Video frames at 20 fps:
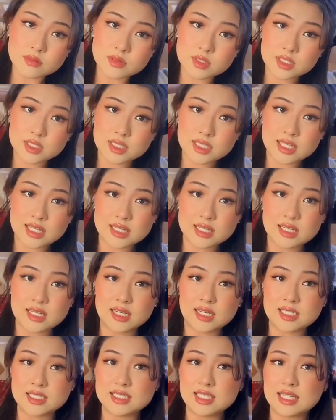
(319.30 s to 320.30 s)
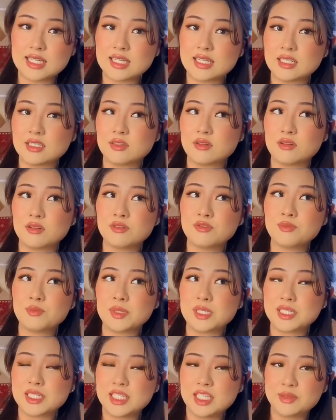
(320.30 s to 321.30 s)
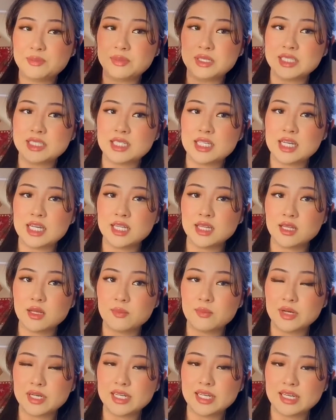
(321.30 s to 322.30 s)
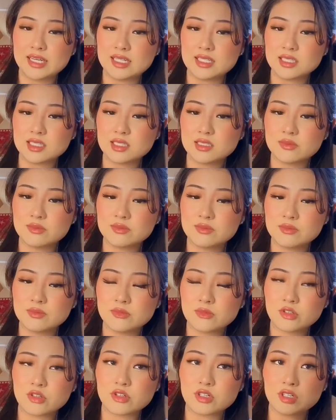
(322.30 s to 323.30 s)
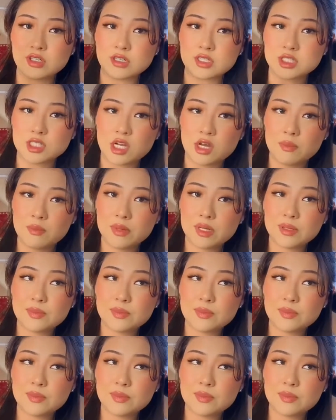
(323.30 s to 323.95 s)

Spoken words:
Then I take it off but keep it in my hand, curled up,